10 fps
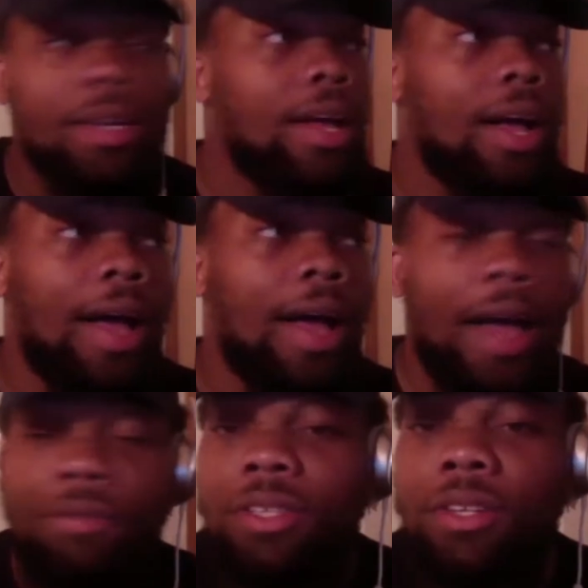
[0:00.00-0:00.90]

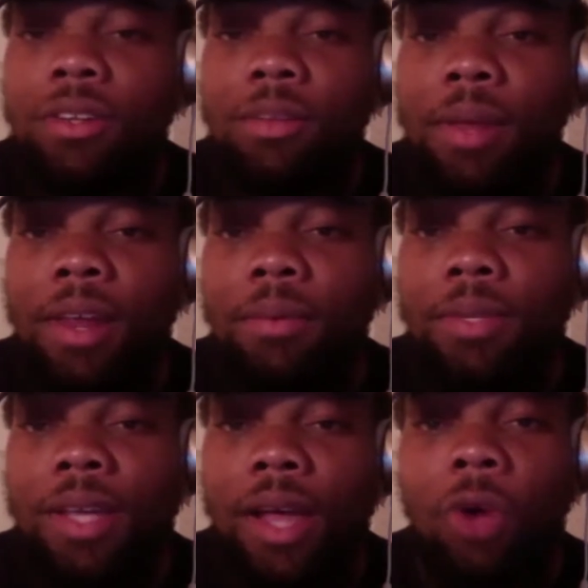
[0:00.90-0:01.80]
I've still been able
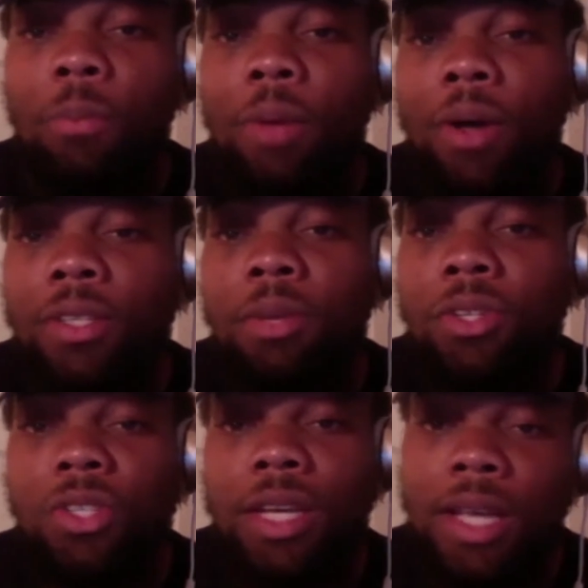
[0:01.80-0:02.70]
to help out as much
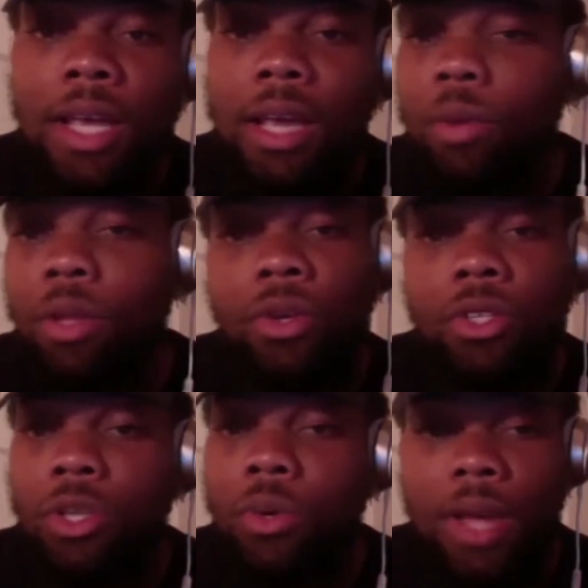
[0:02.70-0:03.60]
as I can, whether
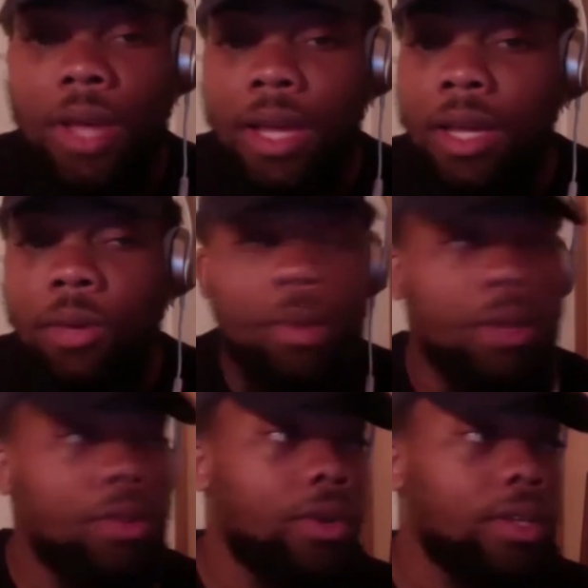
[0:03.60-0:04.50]
it's donating,
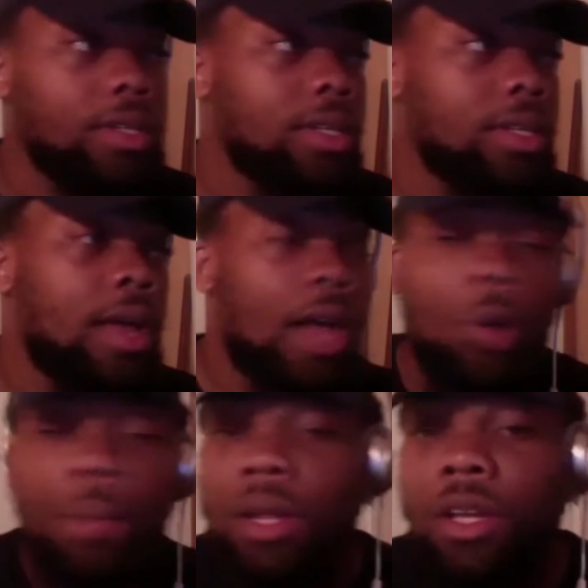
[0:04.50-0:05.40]
whether it's
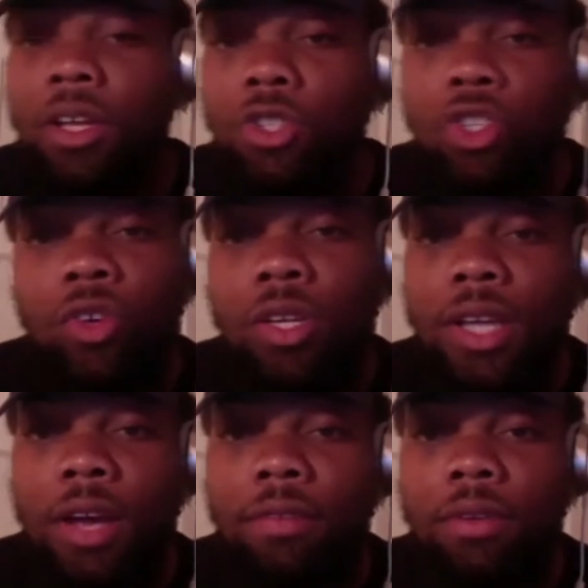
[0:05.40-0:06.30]
helping clean the streets
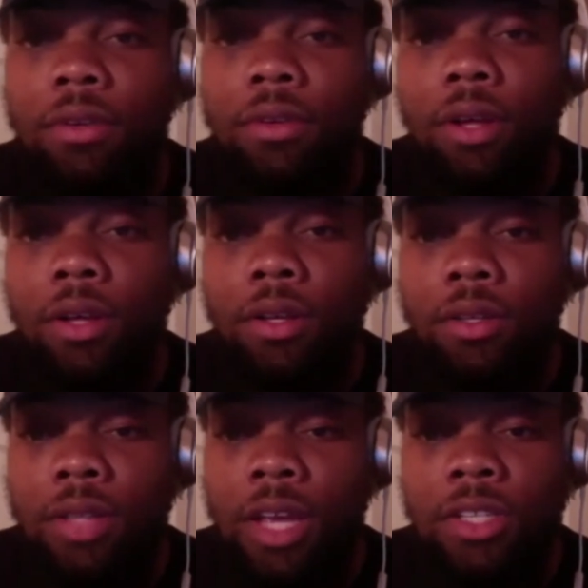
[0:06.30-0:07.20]
after
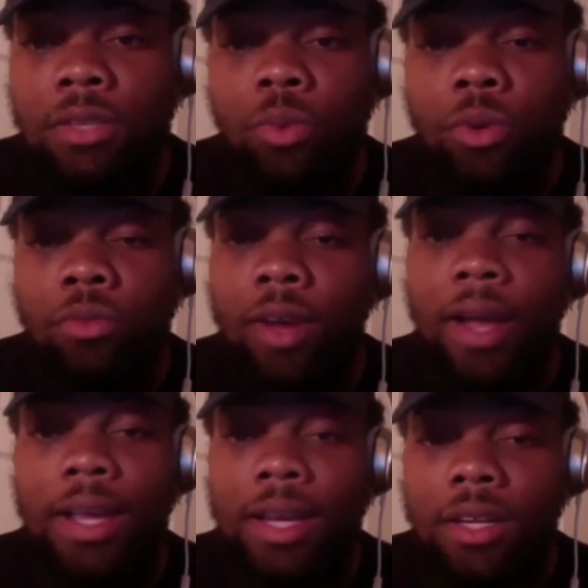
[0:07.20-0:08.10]
things were
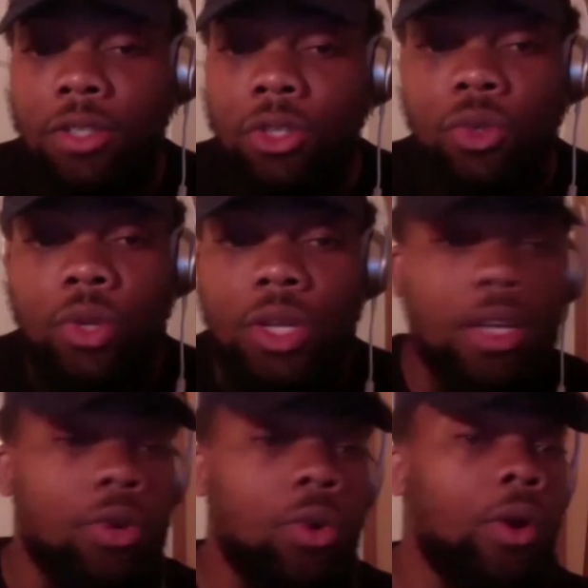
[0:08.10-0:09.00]
rioted and
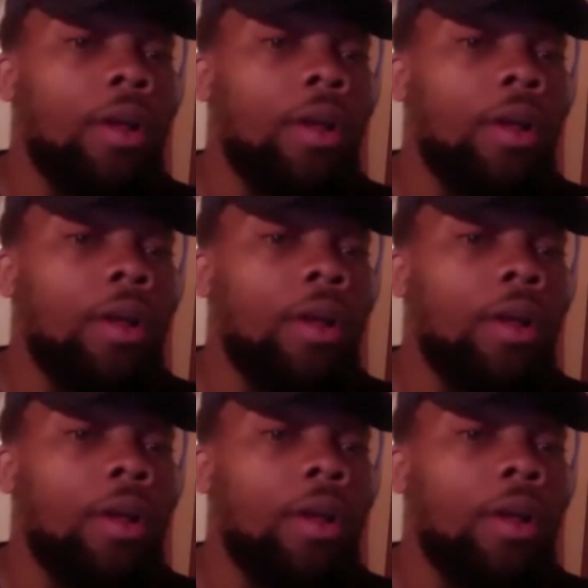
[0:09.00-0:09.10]
looted, or